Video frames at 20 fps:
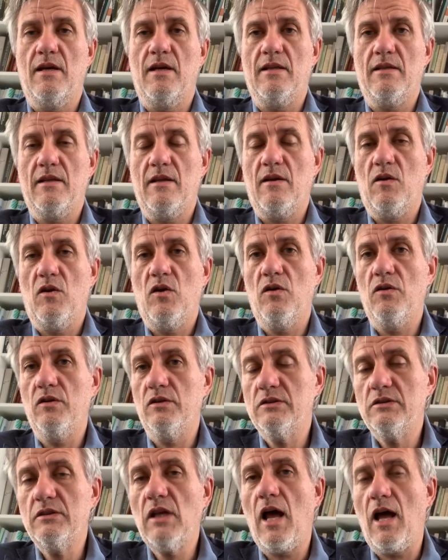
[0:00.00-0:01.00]
that her
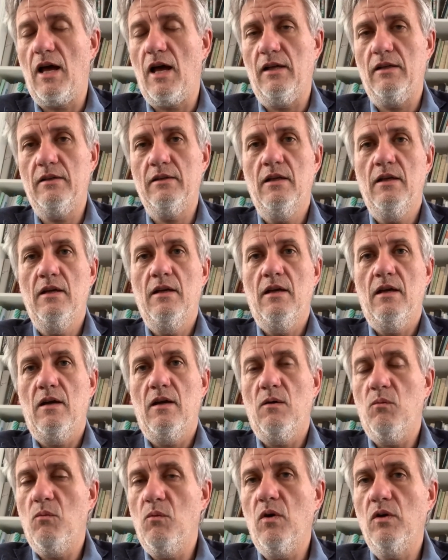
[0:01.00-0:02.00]
son
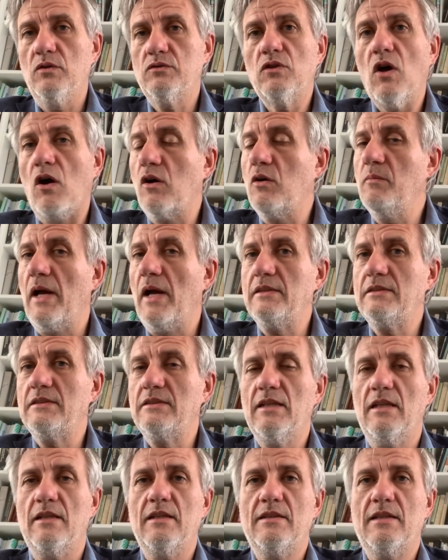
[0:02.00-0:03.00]
was
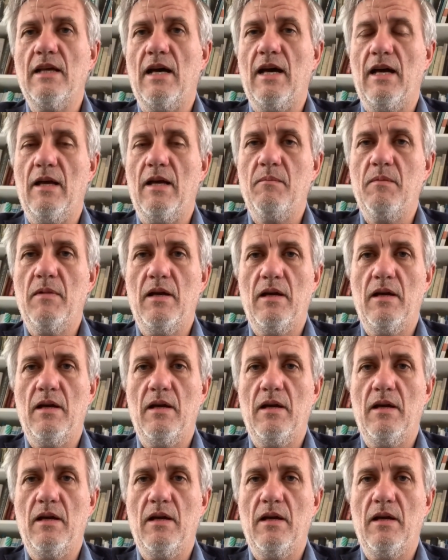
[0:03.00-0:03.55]
documenting at the time,